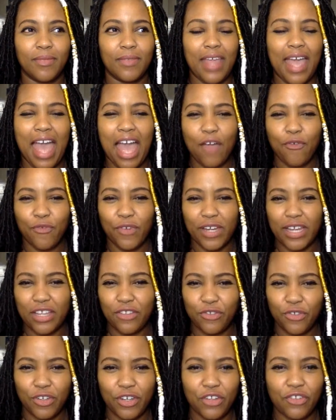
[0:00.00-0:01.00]
African
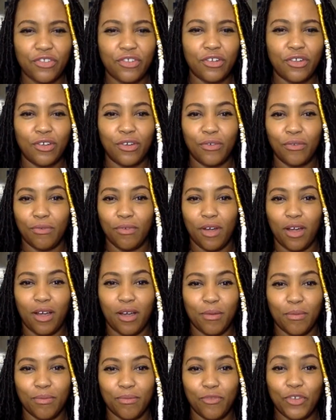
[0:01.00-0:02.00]
traditional
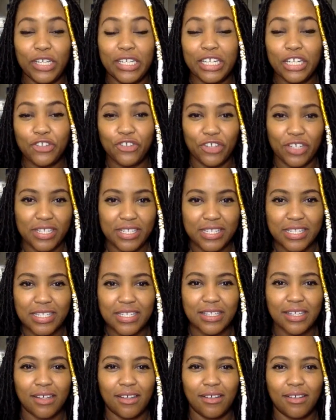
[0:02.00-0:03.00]
religions
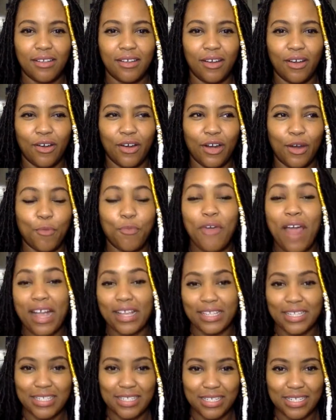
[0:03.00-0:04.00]
or
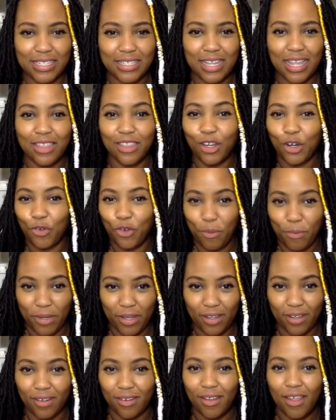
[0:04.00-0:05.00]
practices in the
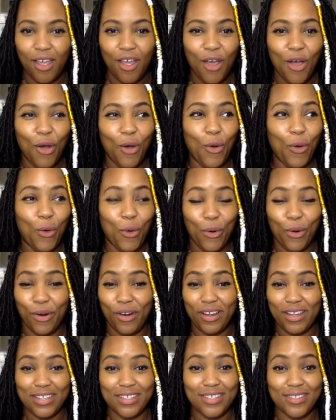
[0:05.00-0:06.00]
Caribbean, or
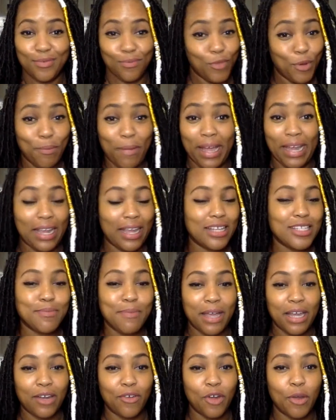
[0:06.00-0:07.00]
is what my
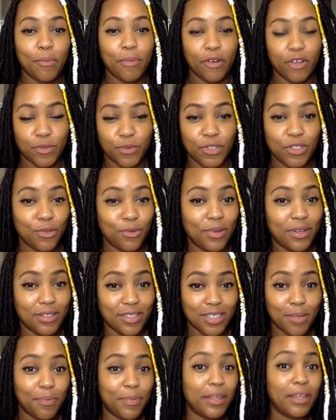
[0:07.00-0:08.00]
grandparents were doing,
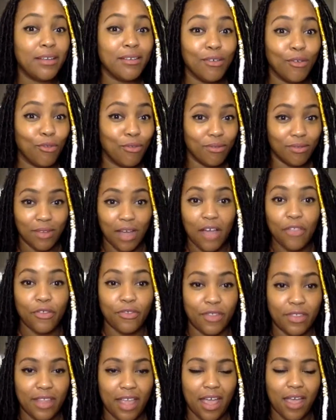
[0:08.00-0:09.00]
something other
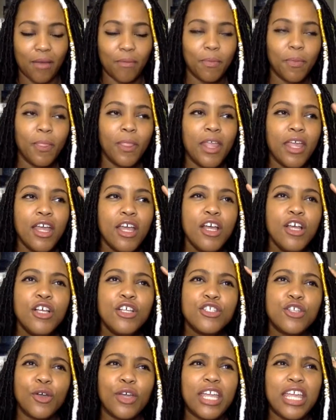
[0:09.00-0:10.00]
than that.
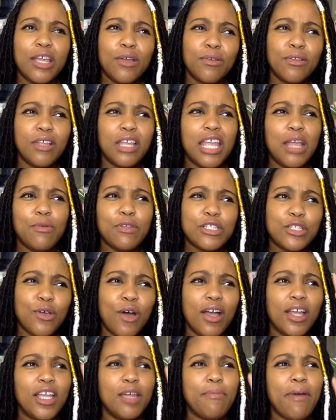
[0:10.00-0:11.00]
So he was
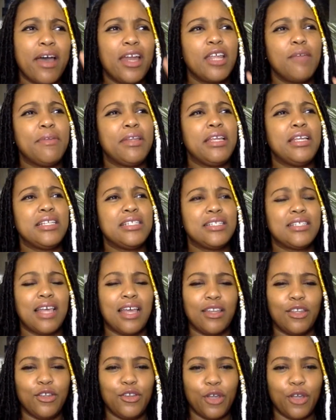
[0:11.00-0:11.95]
talking about him, and he said,